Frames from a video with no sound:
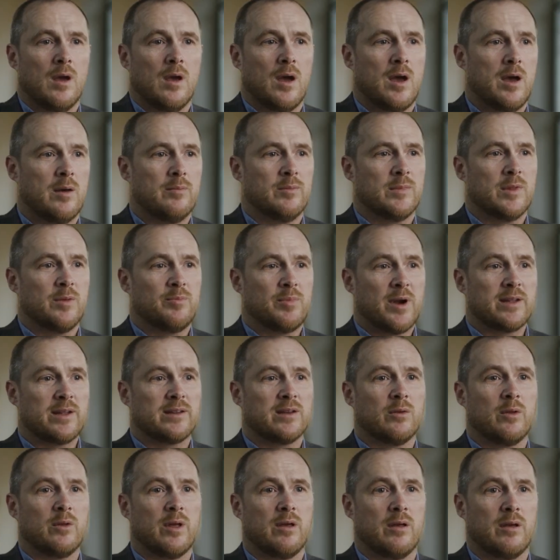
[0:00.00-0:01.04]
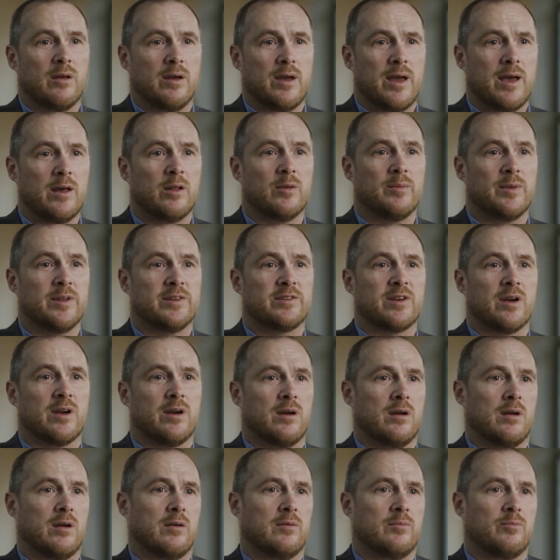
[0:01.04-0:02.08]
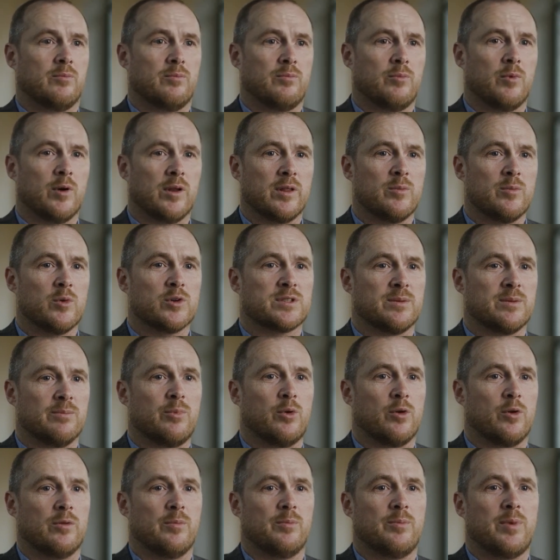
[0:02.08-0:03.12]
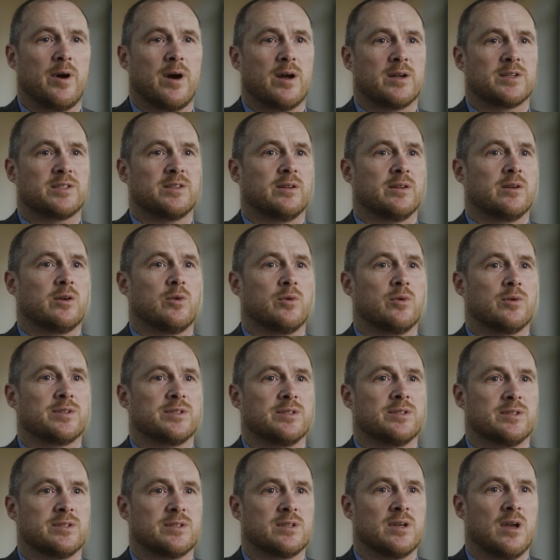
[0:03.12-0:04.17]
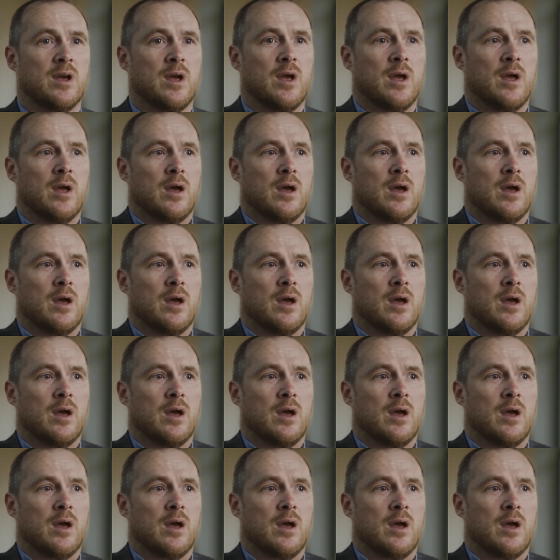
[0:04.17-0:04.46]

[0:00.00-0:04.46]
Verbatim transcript: Um, the practical elements are one of the most important parts of the courses.